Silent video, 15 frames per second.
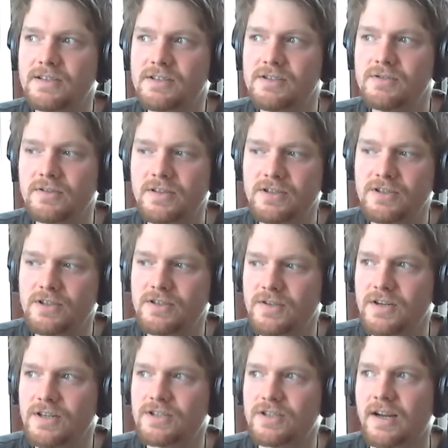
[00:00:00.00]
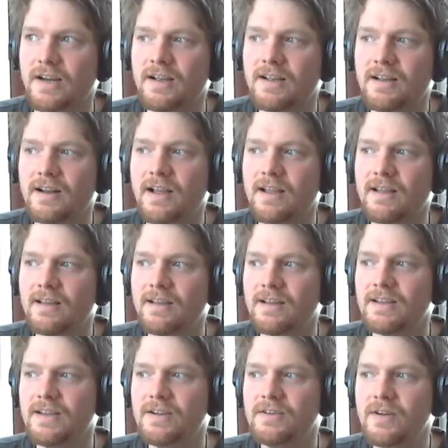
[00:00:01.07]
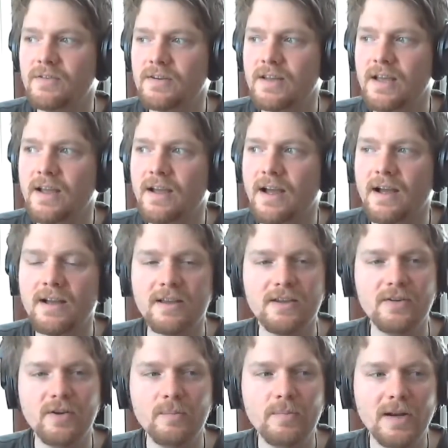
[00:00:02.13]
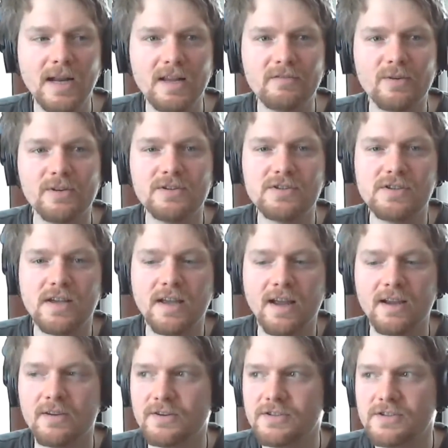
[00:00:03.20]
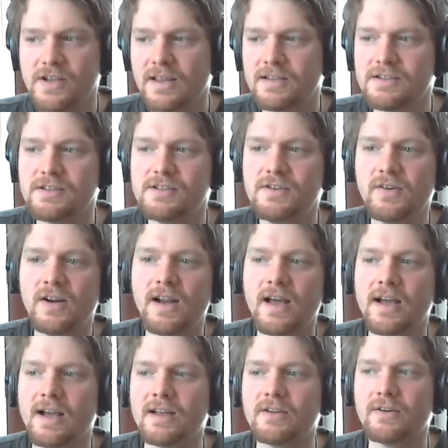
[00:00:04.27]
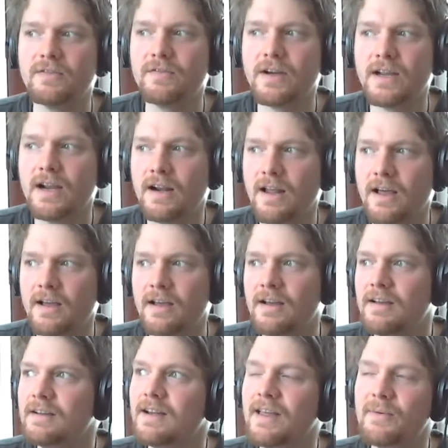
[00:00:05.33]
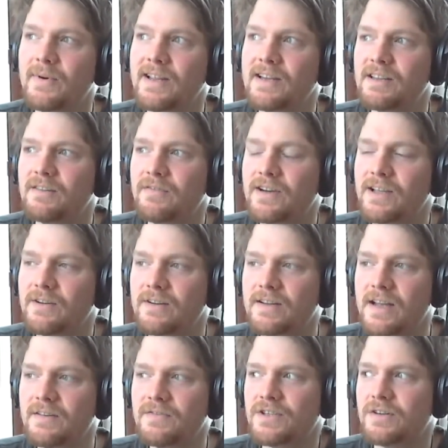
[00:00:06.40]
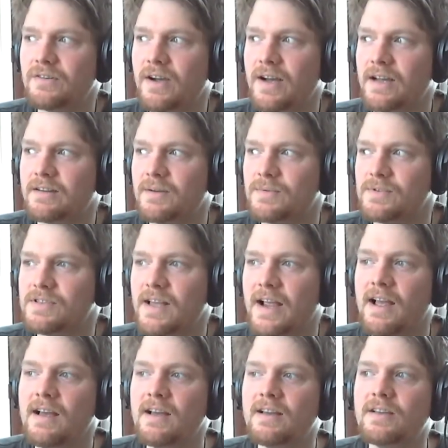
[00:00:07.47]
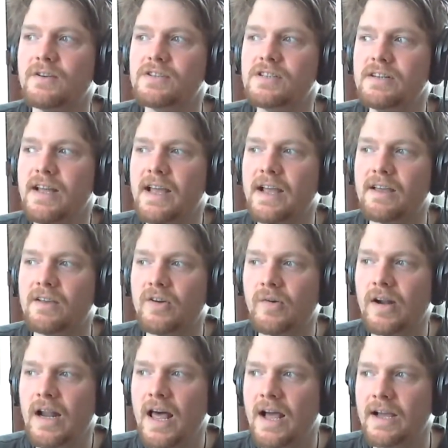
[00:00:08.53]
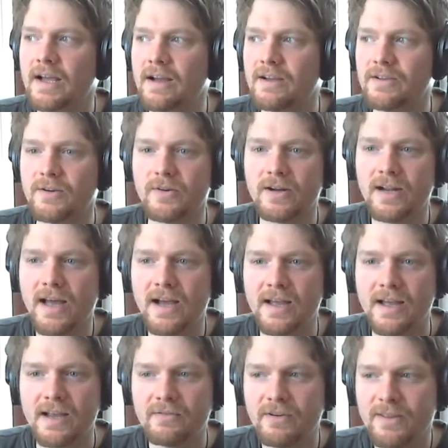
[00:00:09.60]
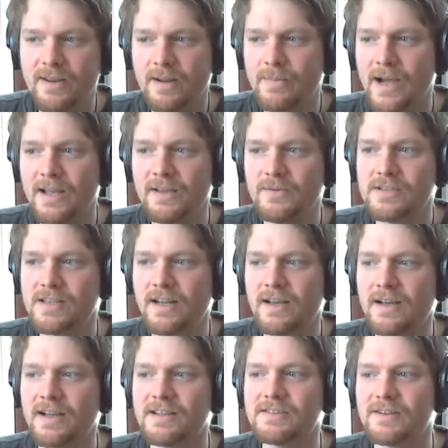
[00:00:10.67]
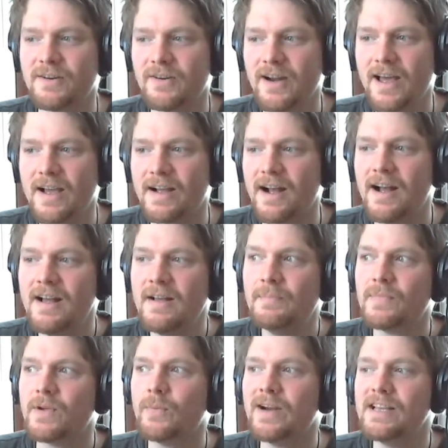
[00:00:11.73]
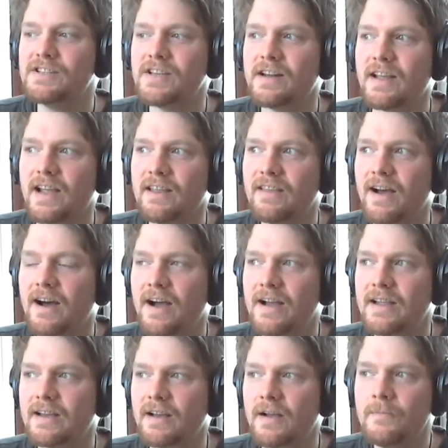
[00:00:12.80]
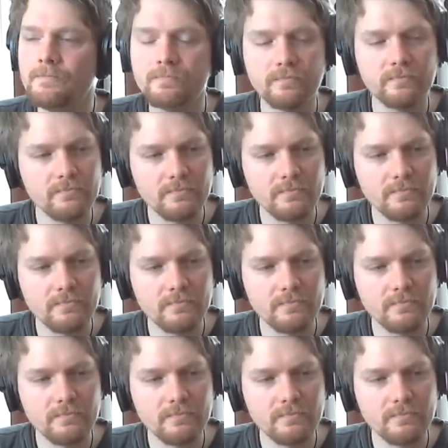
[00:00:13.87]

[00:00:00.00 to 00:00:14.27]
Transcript: This is autistic screeching. Like, you don't care. You don't believe what you're saying. You're just saying this because you're a liar. You're a fucking liar. And then when he did the video to Dave Sherratt, he was like, you're a snake. You're a liar. You're a liar. Everything about you is lies. You're a liar. When he said Heather Heyer